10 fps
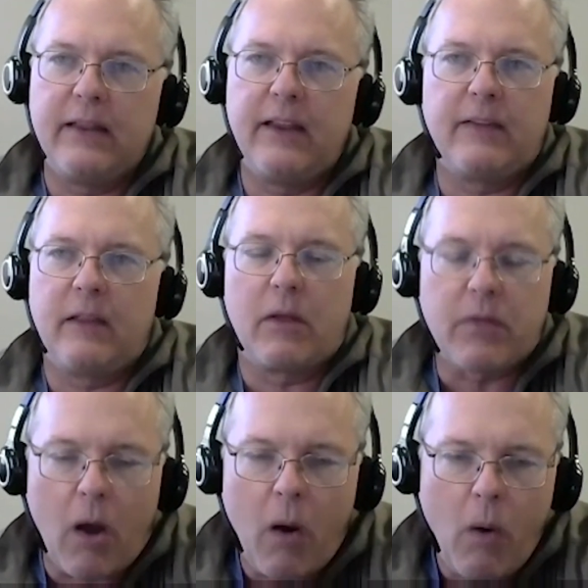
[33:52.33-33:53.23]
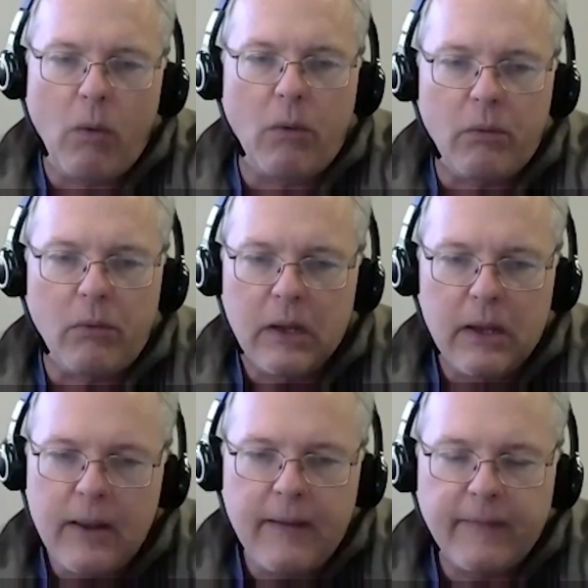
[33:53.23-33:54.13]
The whole
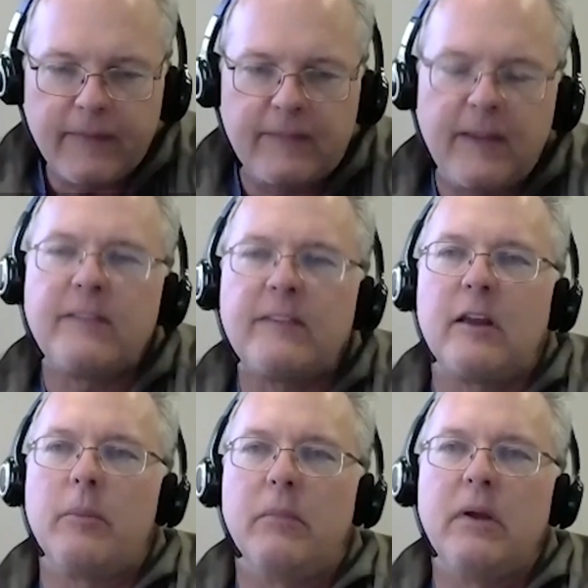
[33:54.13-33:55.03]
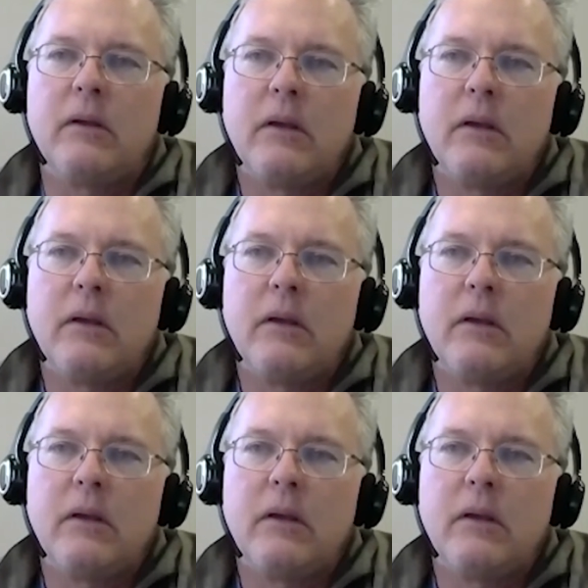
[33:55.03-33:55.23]
system